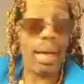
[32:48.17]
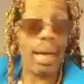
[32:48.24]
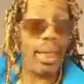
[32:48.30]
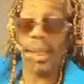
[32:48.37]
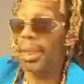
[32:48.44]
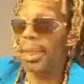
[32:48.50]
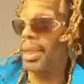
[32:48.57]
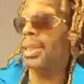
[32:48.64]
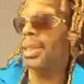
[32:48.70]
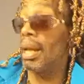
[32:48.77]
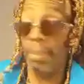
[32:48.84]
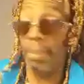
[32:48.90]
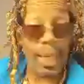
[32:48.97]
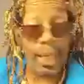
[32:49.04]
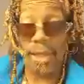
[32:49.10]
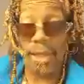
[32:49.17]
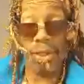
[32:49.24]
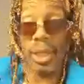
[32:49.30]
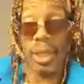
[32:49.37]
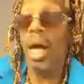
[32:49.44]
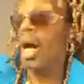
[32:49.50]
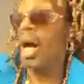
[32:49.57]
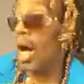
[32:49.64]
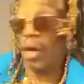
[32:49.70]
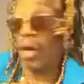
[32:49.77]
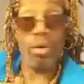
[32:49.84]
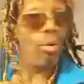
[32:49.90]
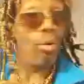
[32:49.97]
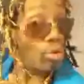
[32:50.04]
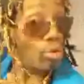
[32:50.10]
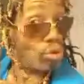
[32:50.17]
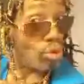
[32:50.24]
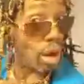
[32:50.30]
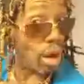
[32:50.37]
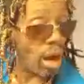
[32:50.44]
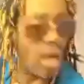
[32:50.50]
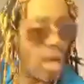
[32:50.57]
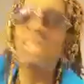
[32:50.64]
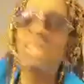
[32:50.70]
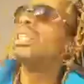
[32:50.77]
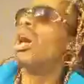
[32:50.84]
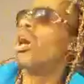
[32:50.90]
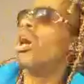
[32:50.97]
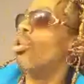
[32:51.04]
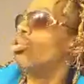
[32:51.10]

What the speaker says: Listen, this is not my energy. I don't know who you are or who